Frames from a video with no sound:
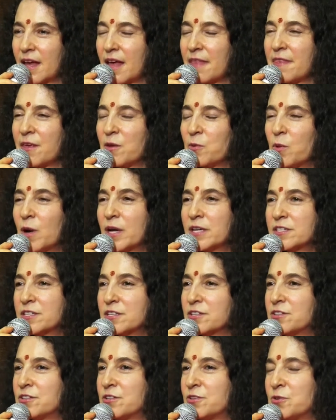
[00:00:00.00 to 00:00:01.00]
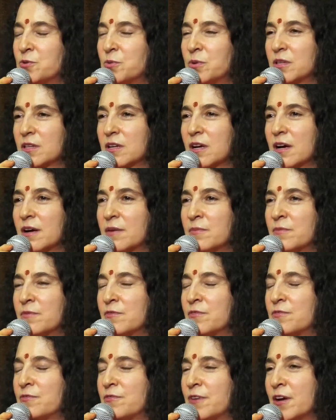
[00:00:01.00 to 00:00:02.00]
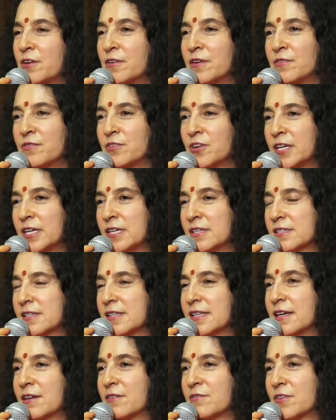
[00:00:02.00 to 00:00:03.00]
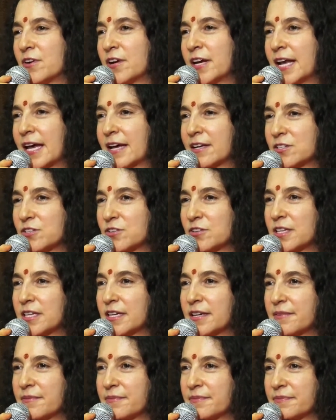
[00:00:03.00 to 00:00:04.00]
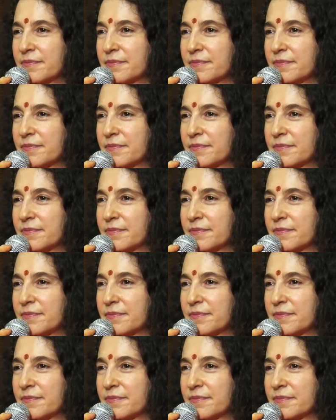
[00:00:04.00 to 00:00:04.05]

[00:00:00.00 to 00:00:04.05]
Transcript: And then what to do will come very, very easily and very naturally.